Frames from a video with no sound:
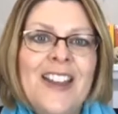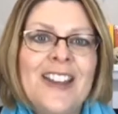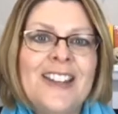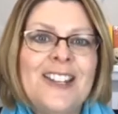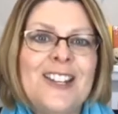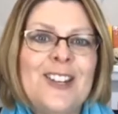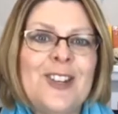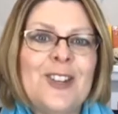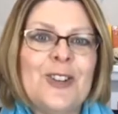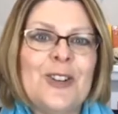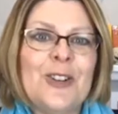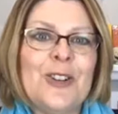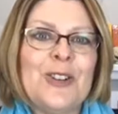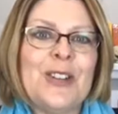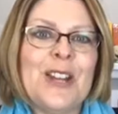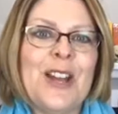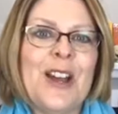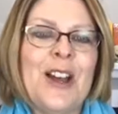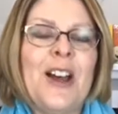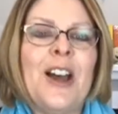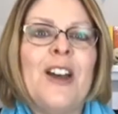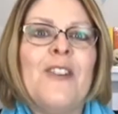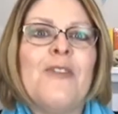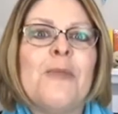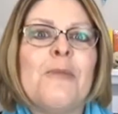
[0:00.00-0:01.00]
teachers
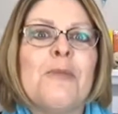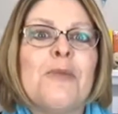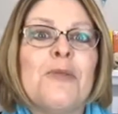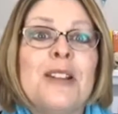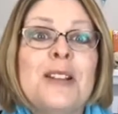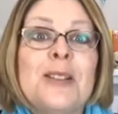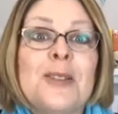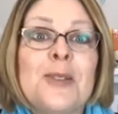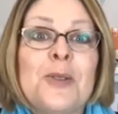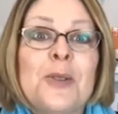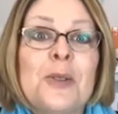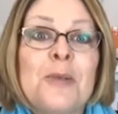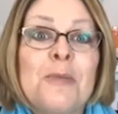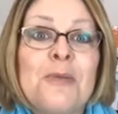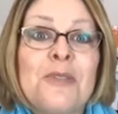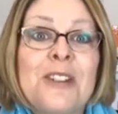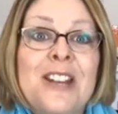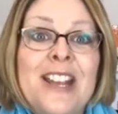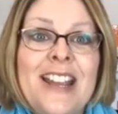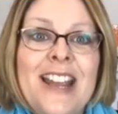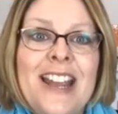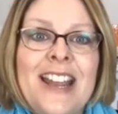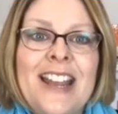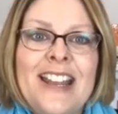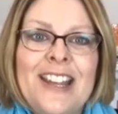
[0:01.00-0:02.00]
of preschool,
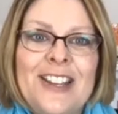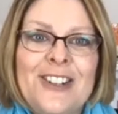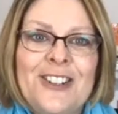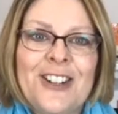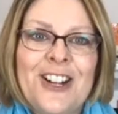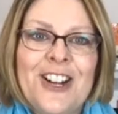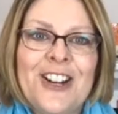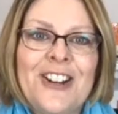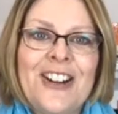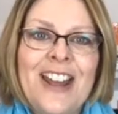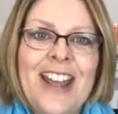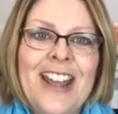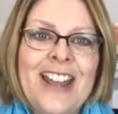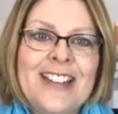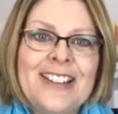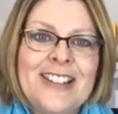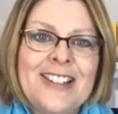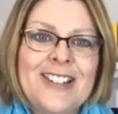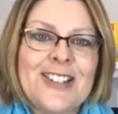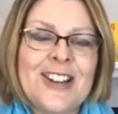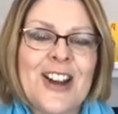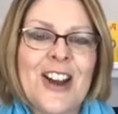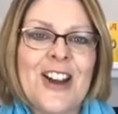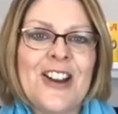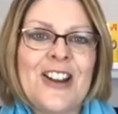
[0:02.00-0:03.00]
pre-K, kindergarten, Head
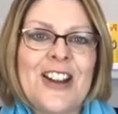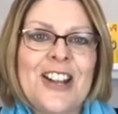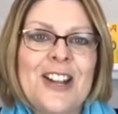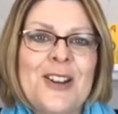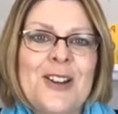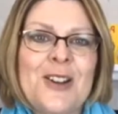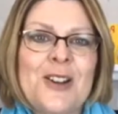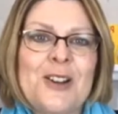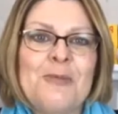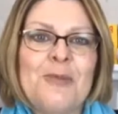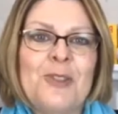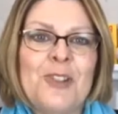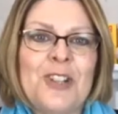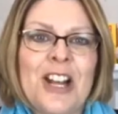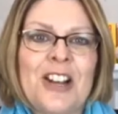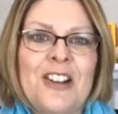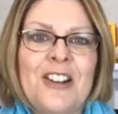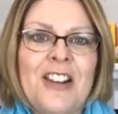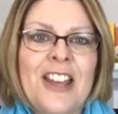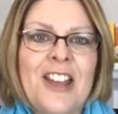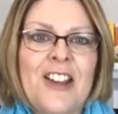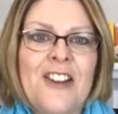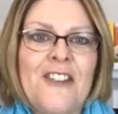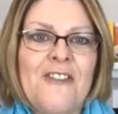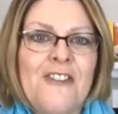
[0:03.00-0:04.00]
Start, in-home
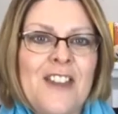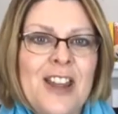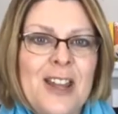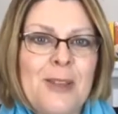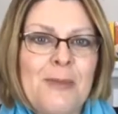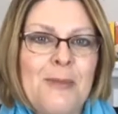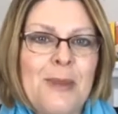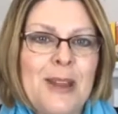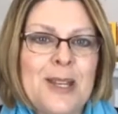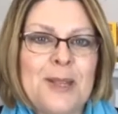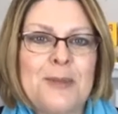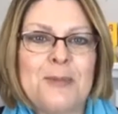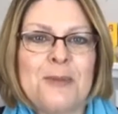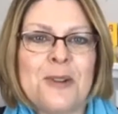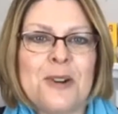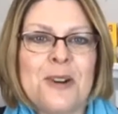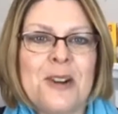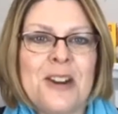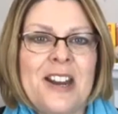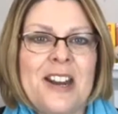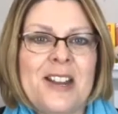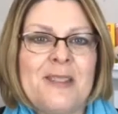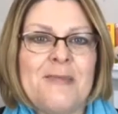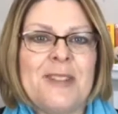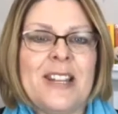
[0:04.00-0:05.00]
childcare, faith-based
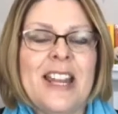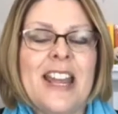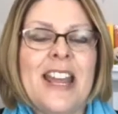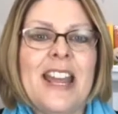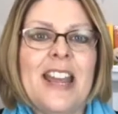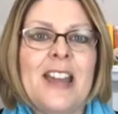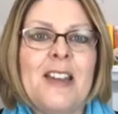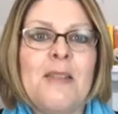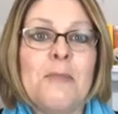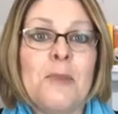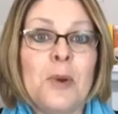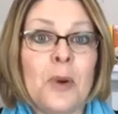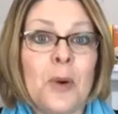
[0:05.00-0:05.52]
programs, and